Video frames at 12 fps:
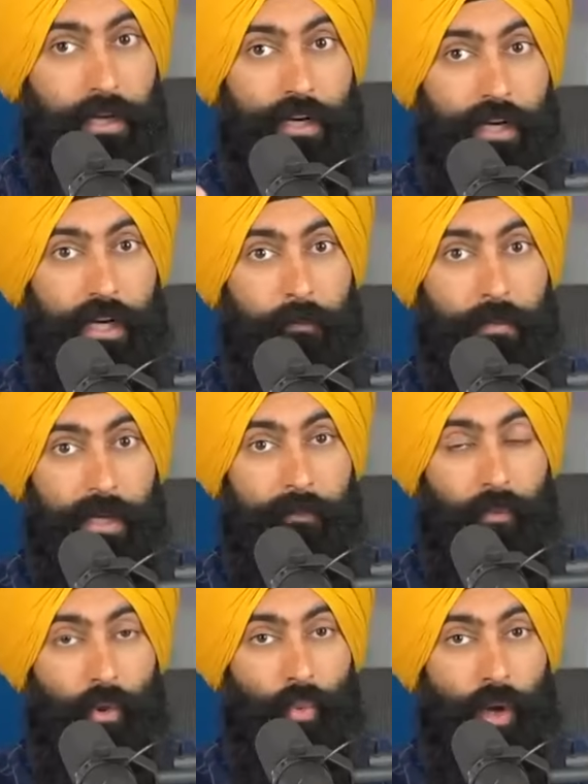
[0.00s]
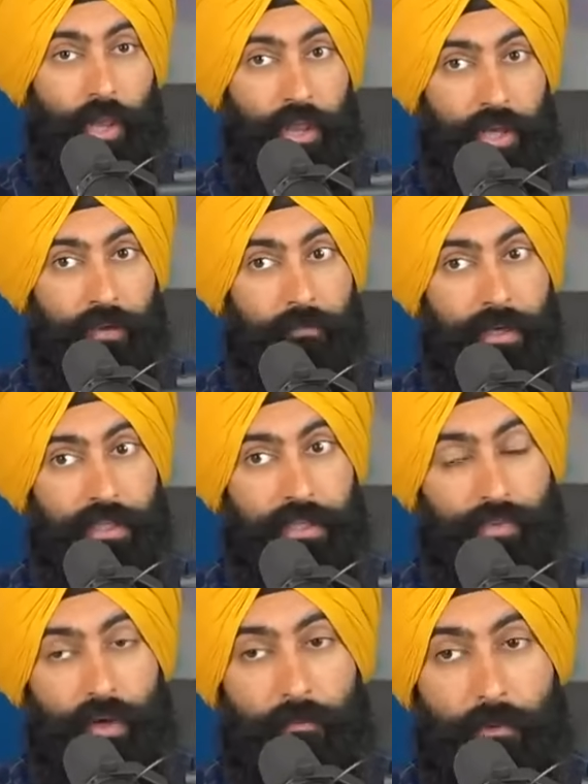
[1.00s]
mean you're going to be more wealthy
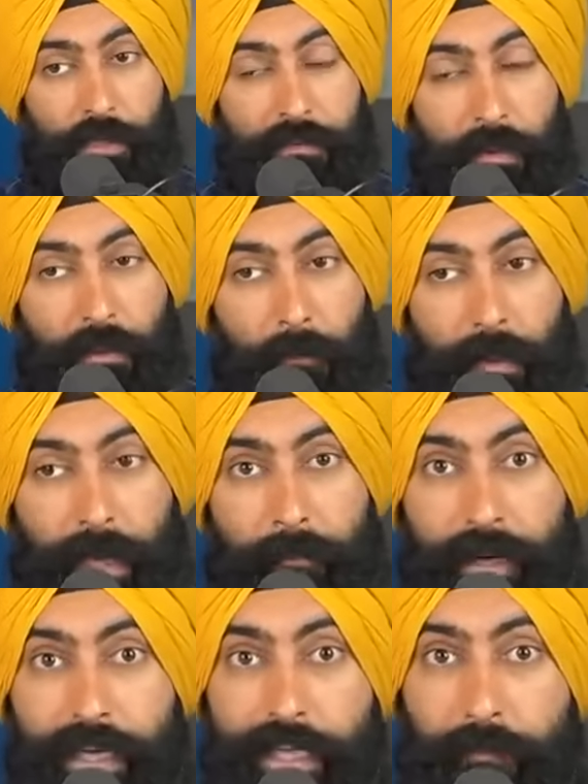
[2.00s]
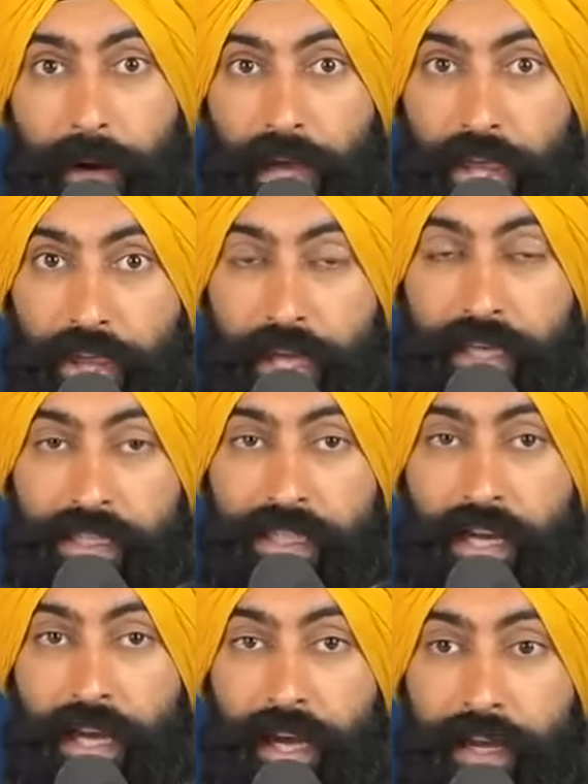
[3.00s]
because, well, most people make money to buy things.
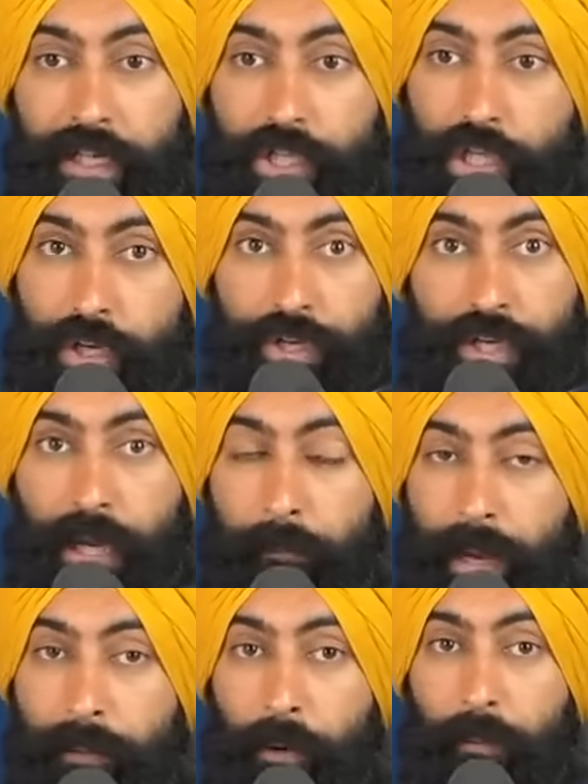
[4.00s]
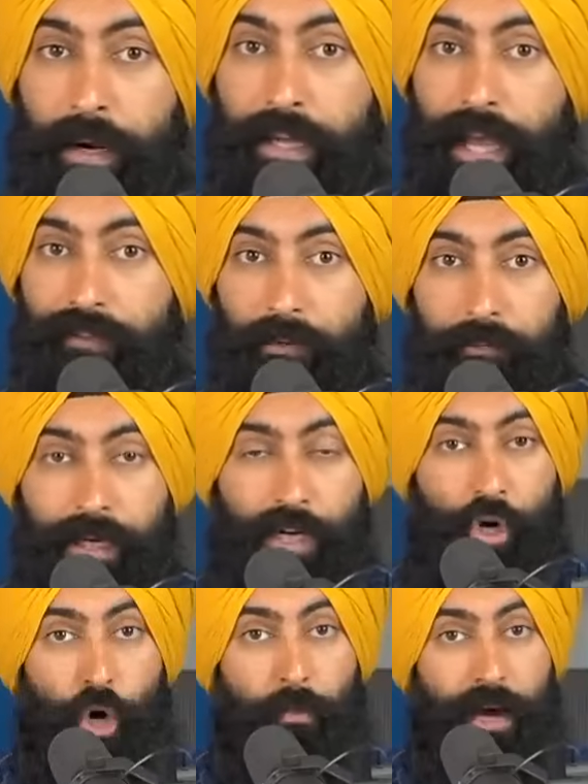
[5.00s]
And sure, you can make more money, have a bigger
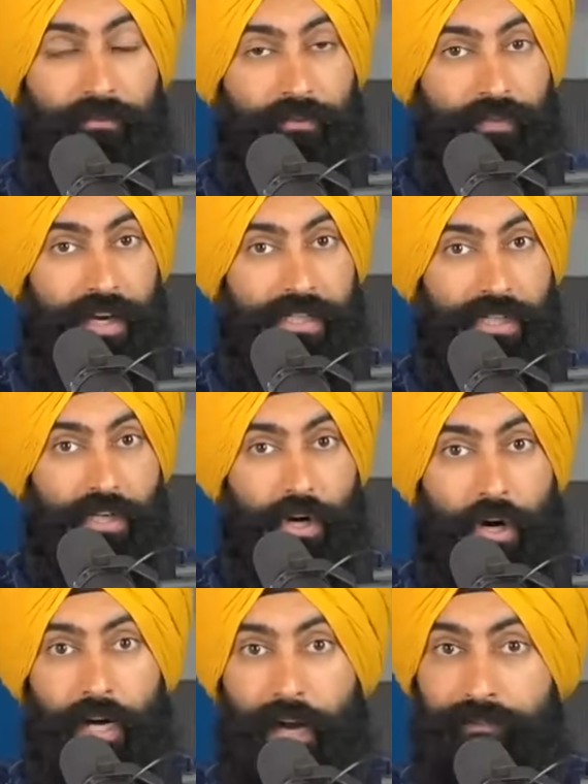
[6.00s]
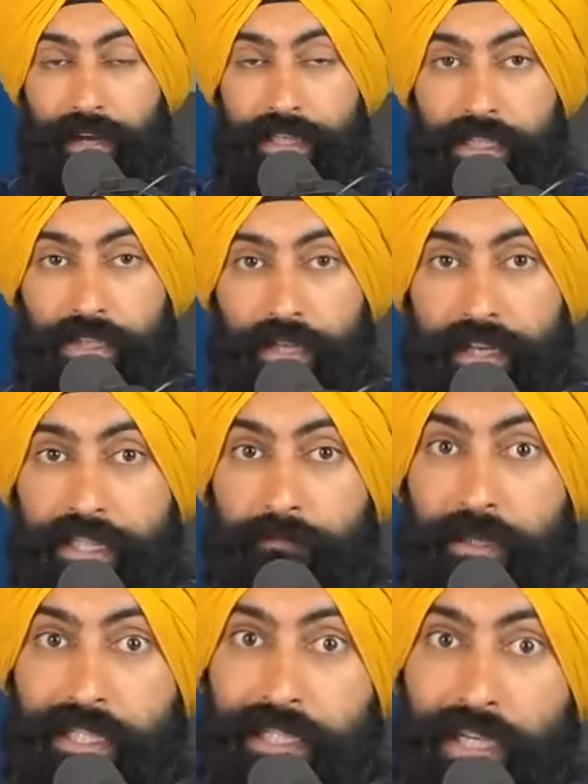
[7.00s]
home, have a faster car, have nicer things,
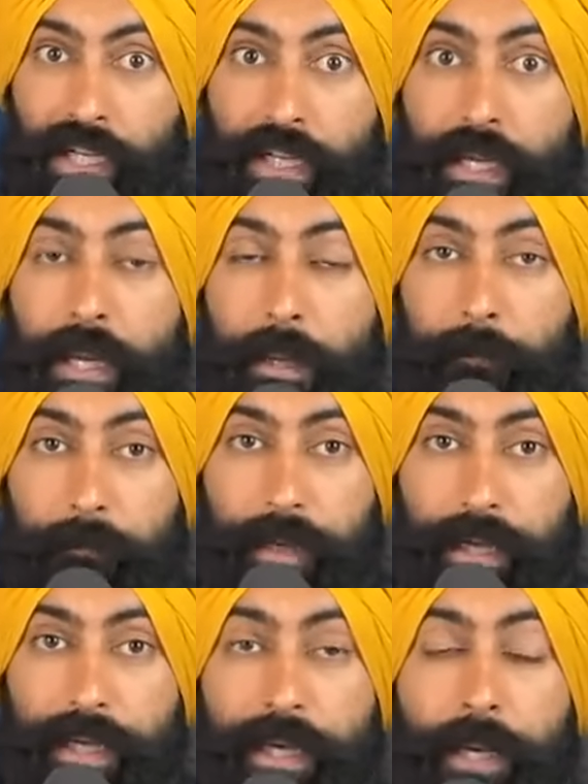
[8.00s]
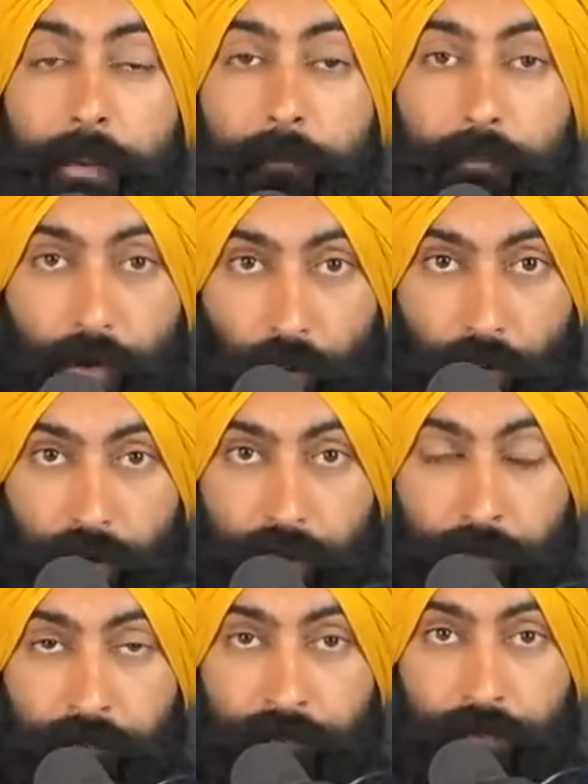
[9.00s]
but still be broke.